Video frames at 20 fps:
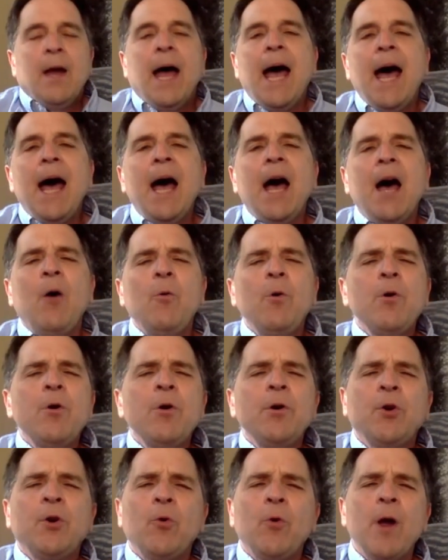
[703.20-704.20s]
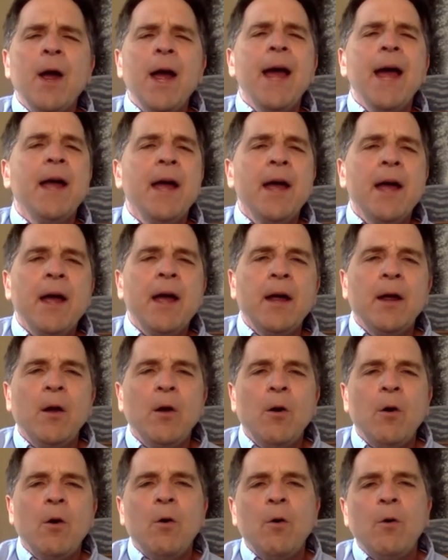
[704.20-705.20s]
Howard Gray,
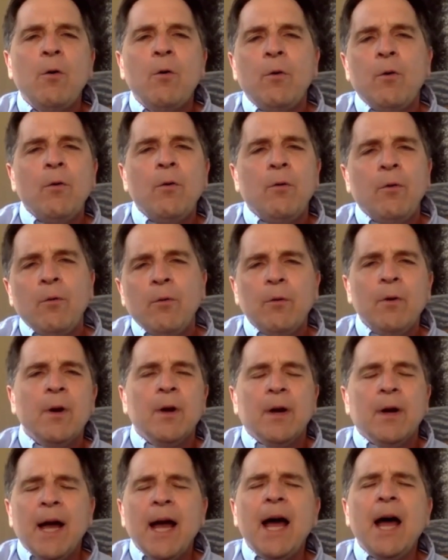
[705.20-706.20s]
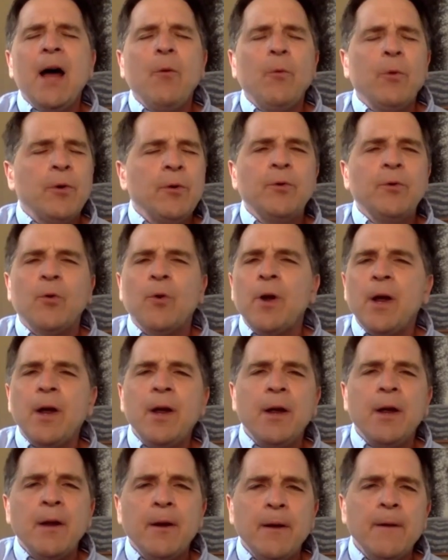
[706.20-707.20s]
oh, Howard
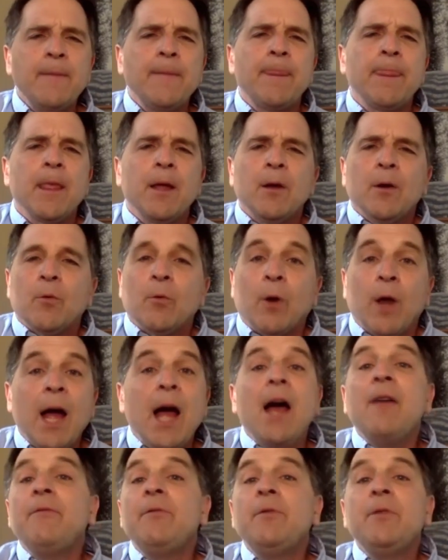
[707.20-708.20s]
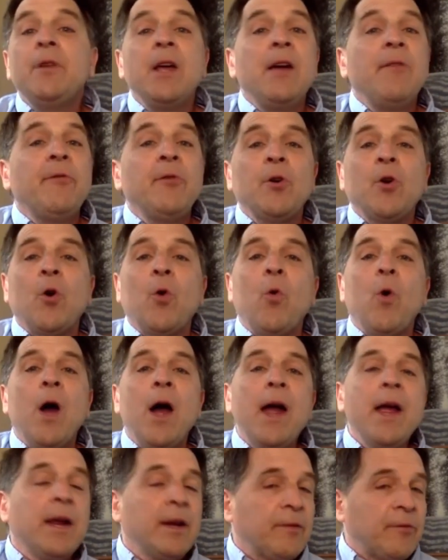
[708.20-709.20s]
Gray. Well, I've never
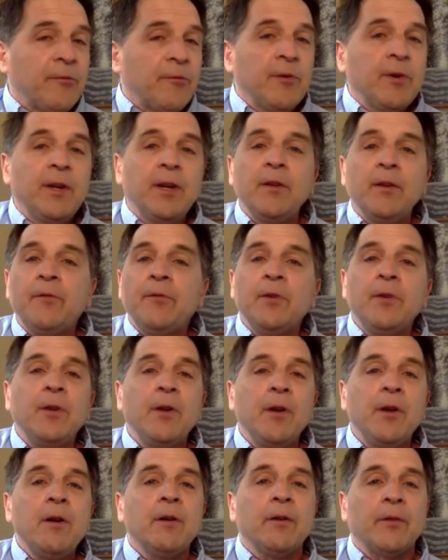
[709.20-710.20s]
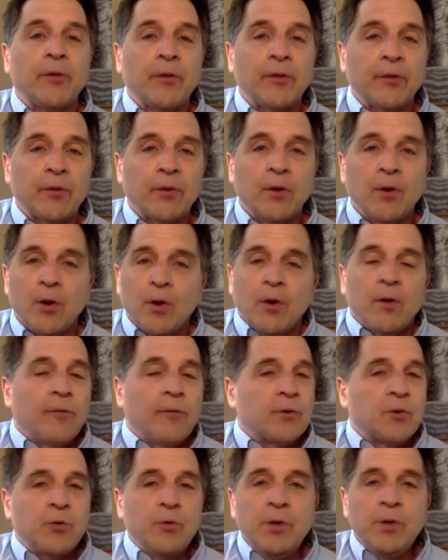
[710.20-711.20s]
quite forgiven us
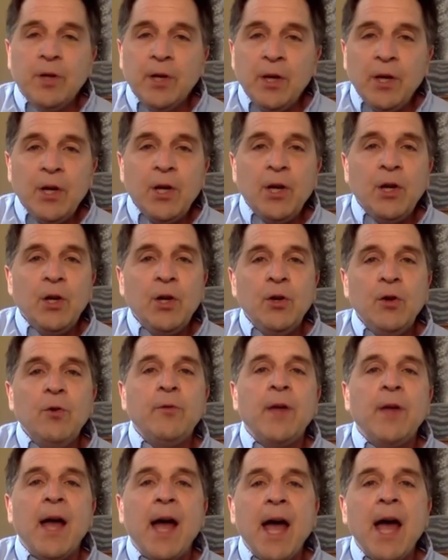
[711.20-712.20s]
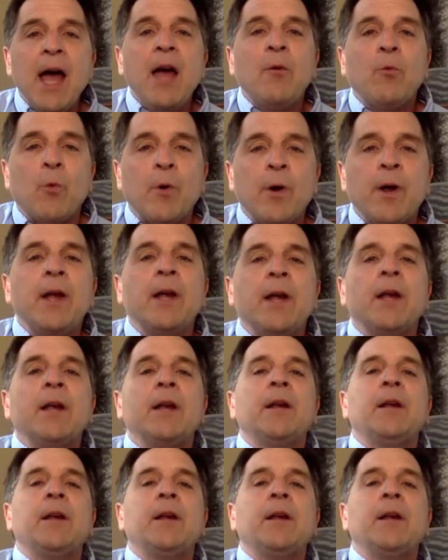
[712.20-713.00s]
for treating you that way.